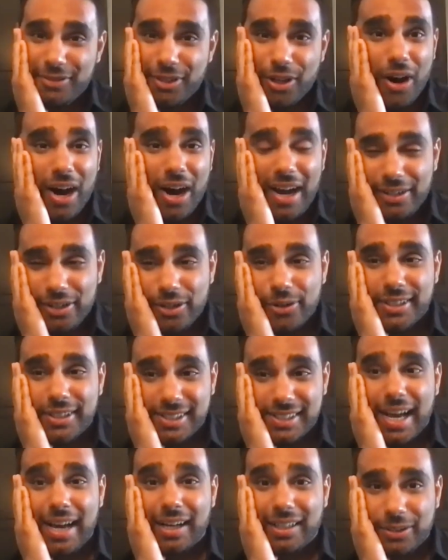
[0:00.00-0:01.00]
no, I know
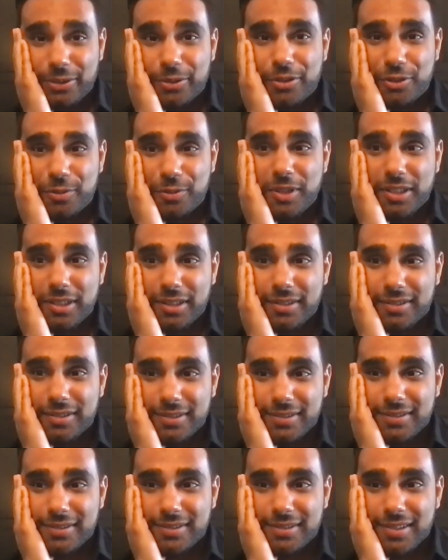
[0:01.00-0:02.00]
exactly what you
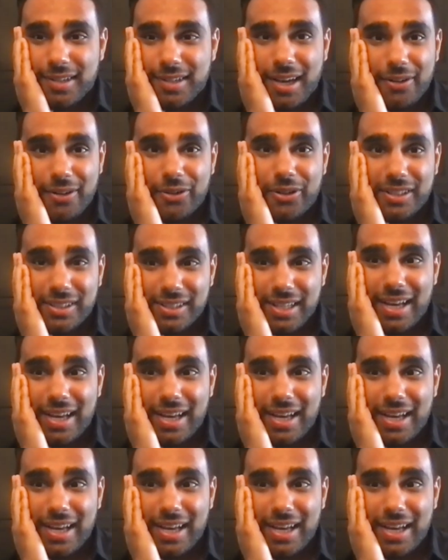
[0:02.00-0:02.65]
mean.